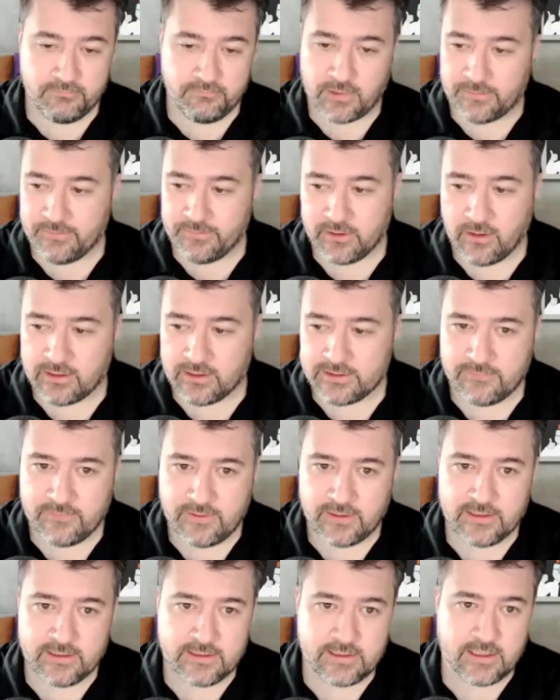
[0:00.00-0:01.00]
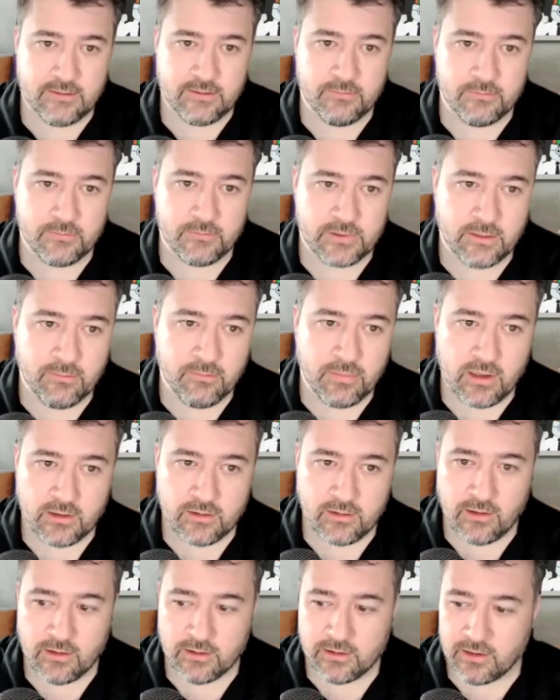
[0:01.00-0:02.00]
I mean, lots of things can
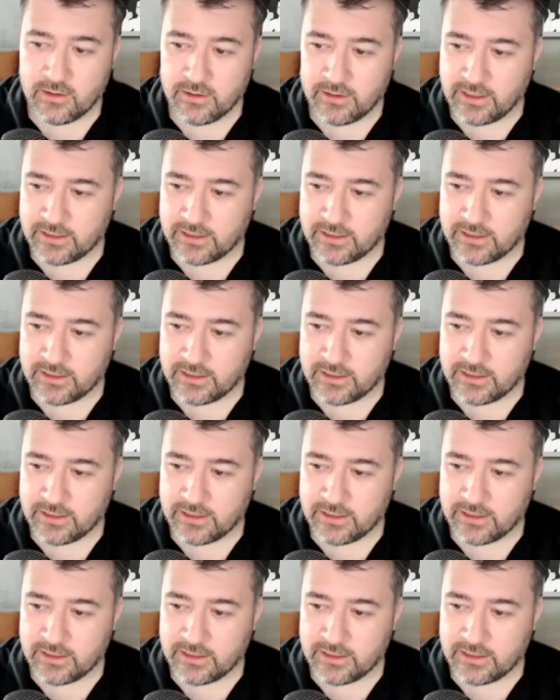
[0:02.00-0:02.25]
block logon.